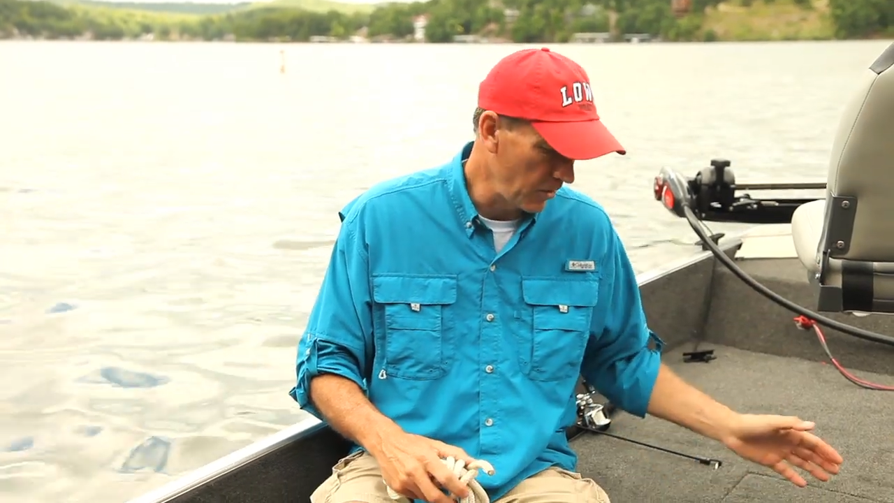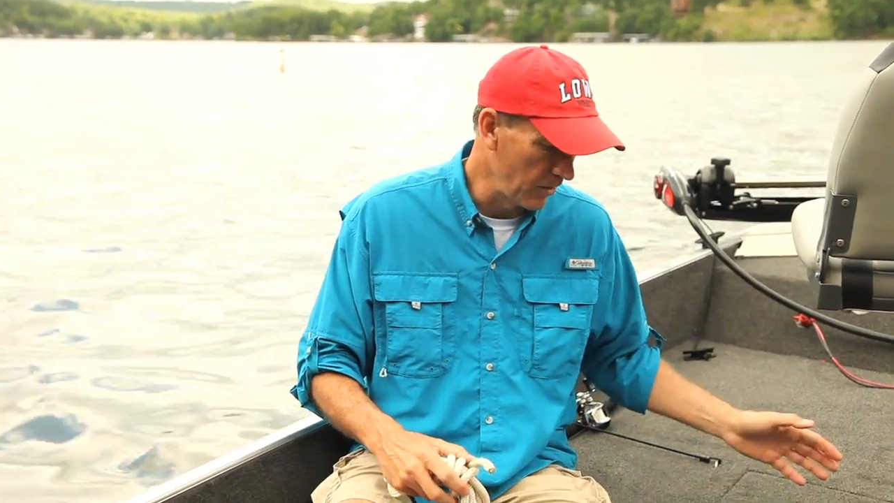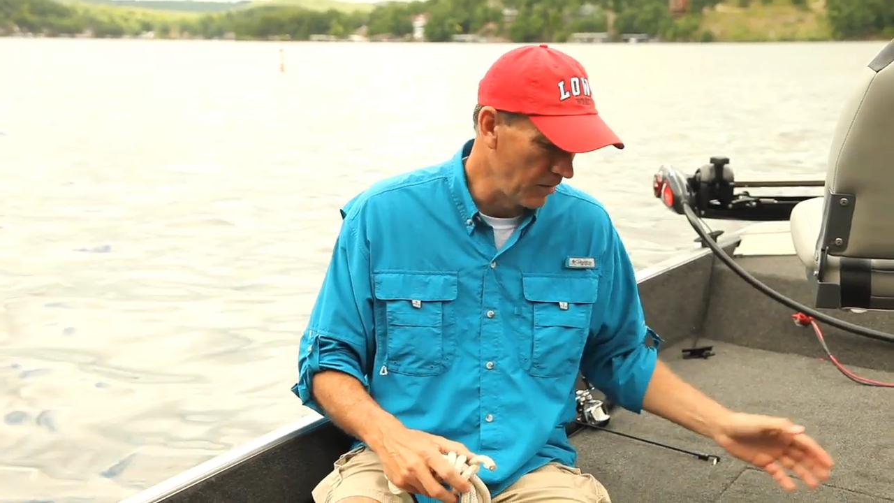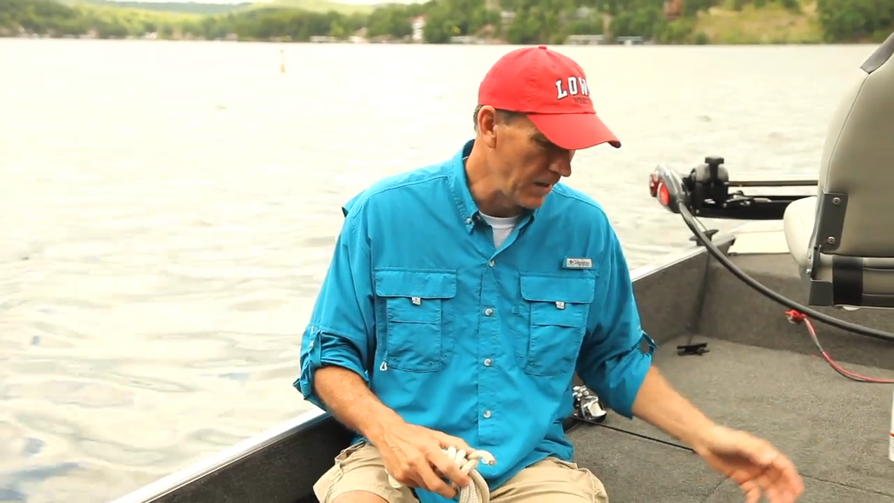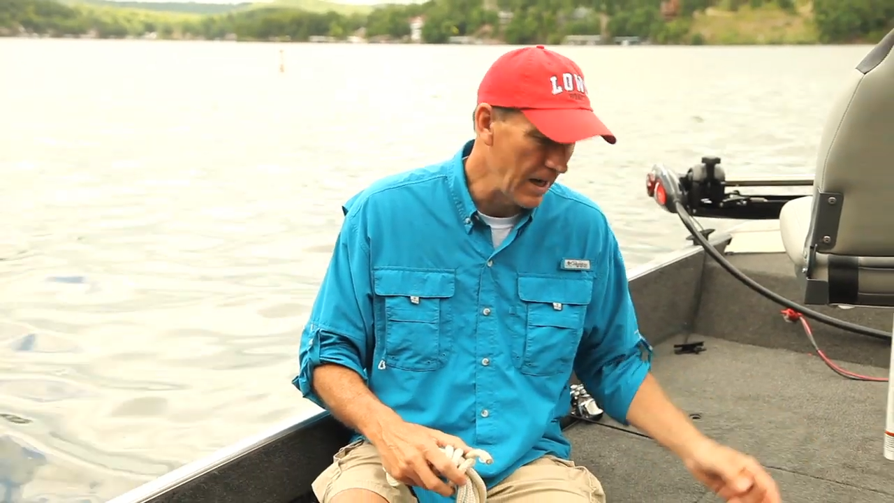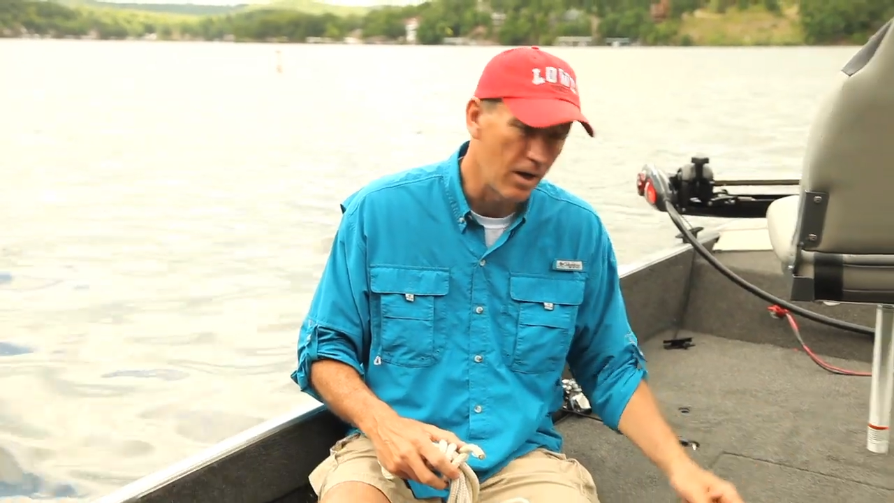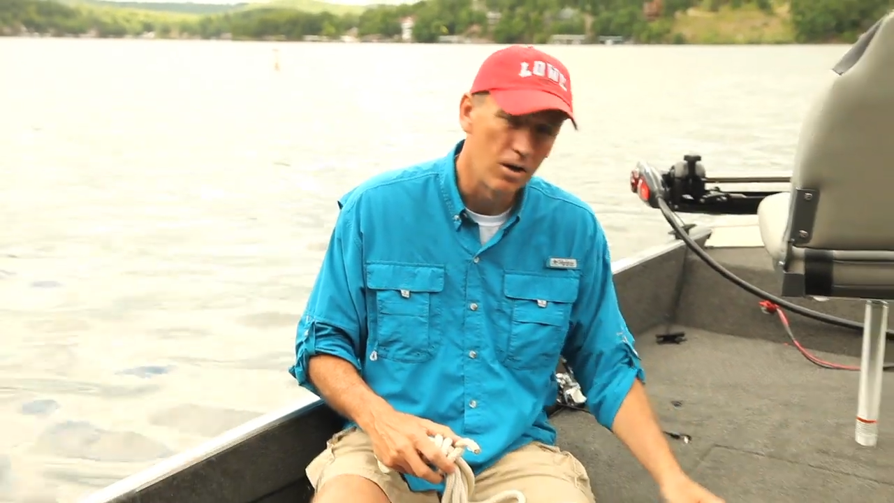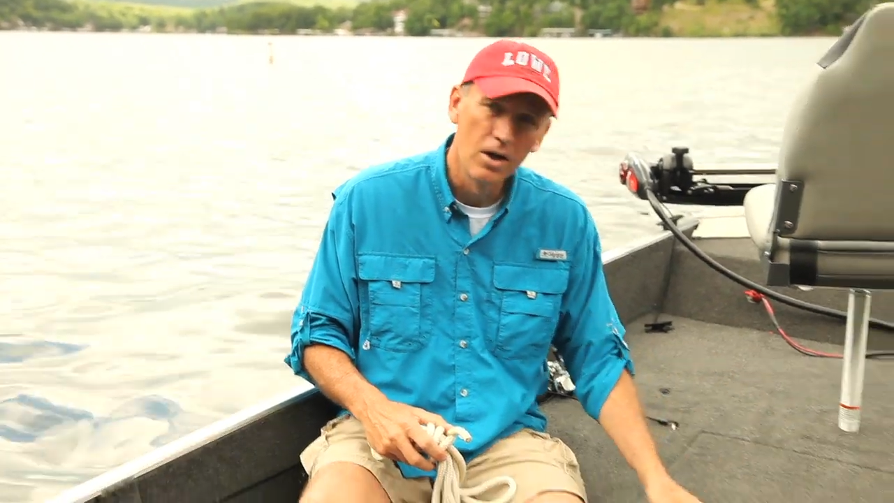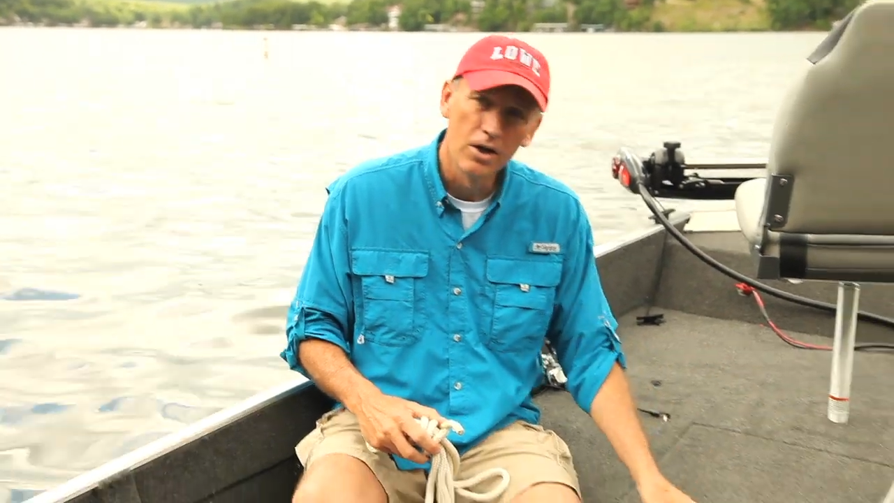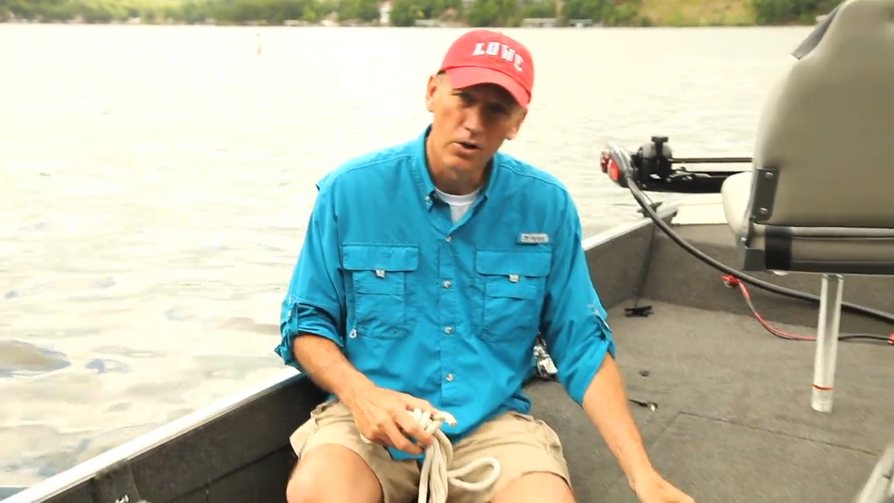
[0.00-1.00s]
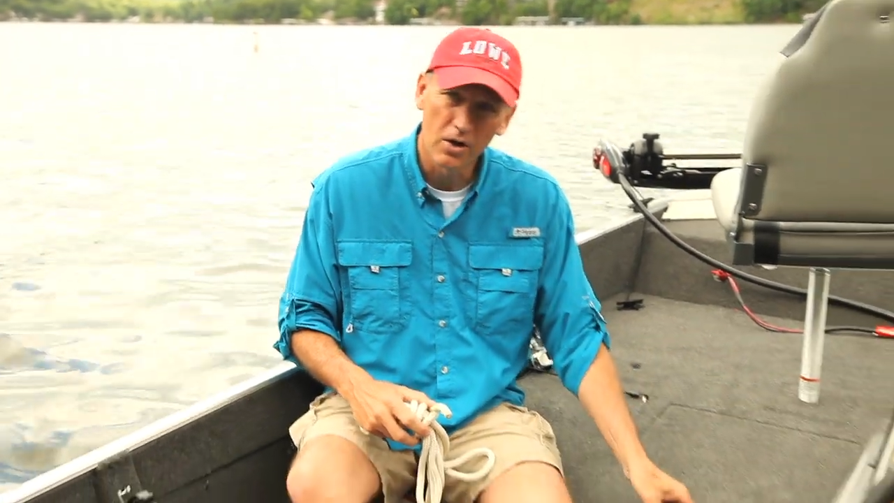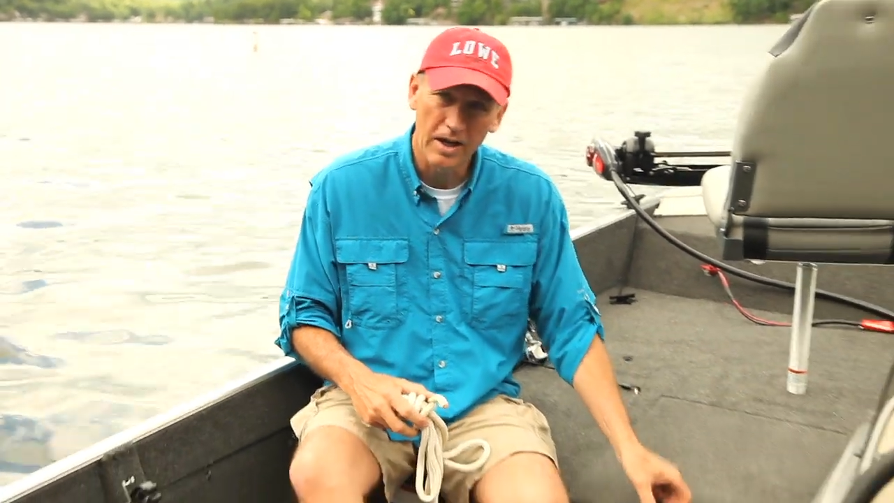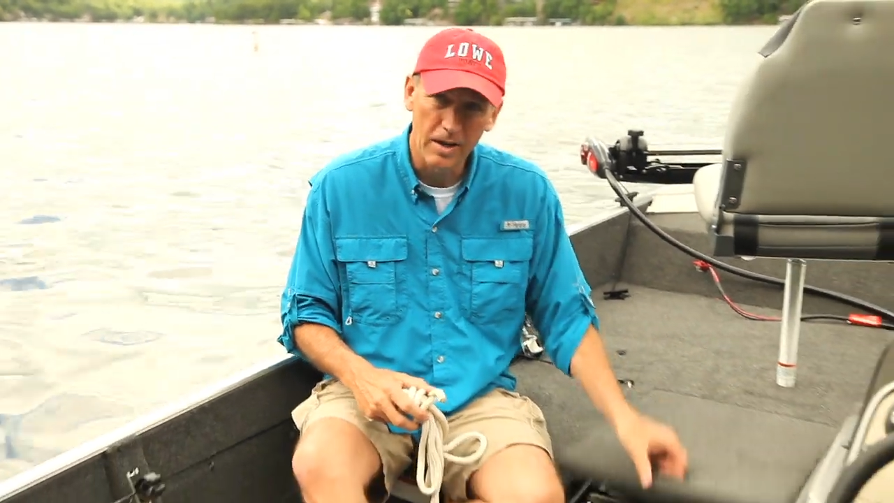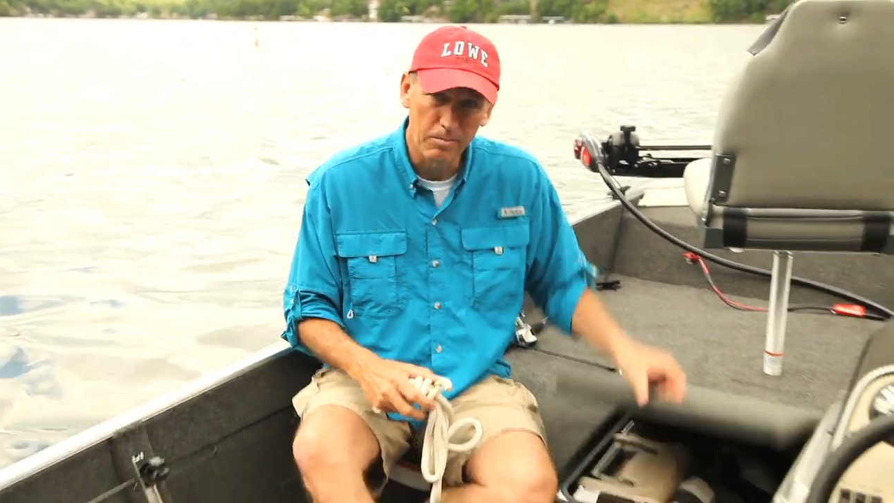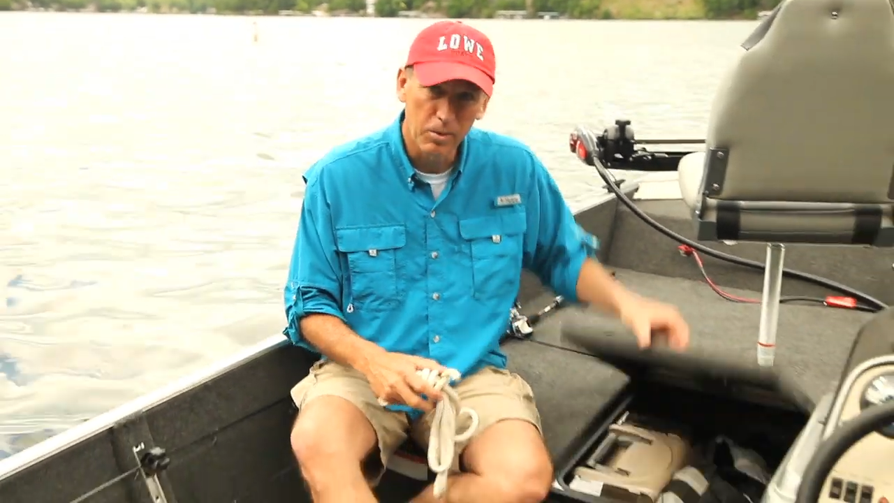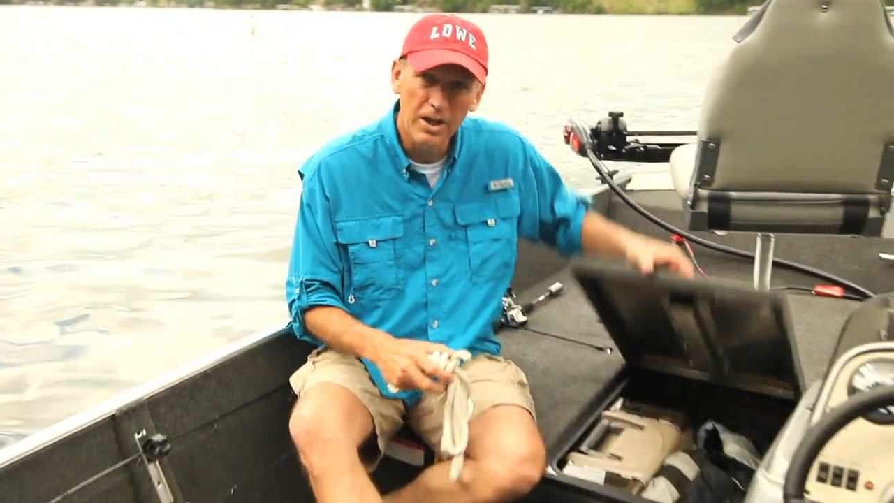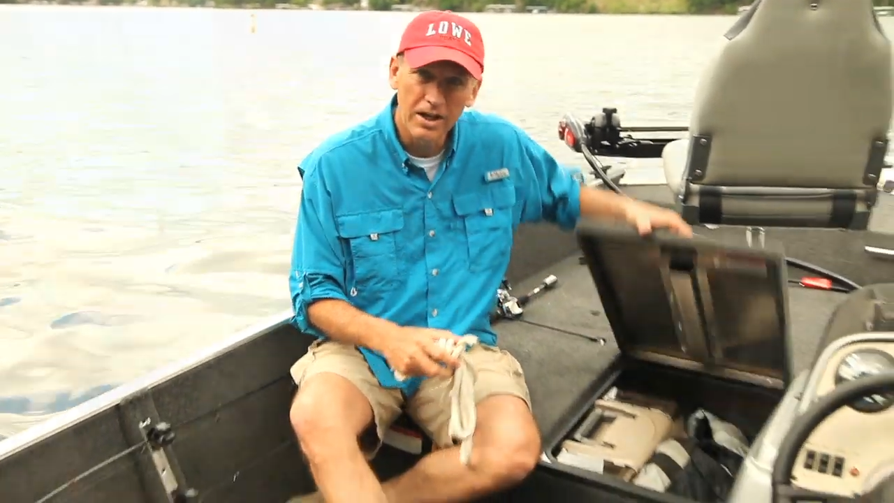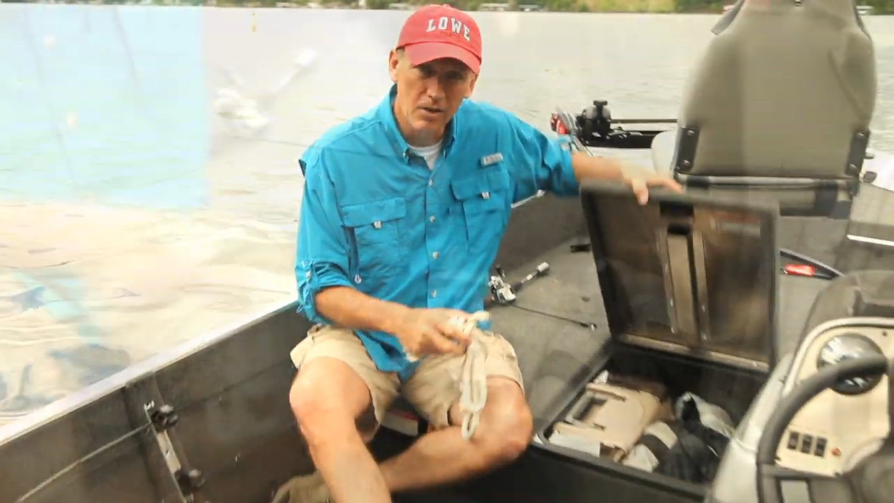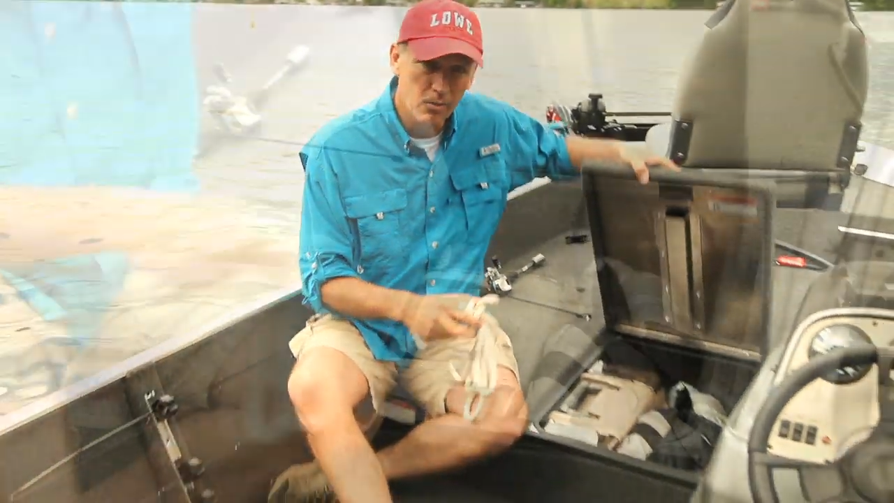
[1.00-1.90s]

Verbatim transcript: on the bow, you'll have plenty of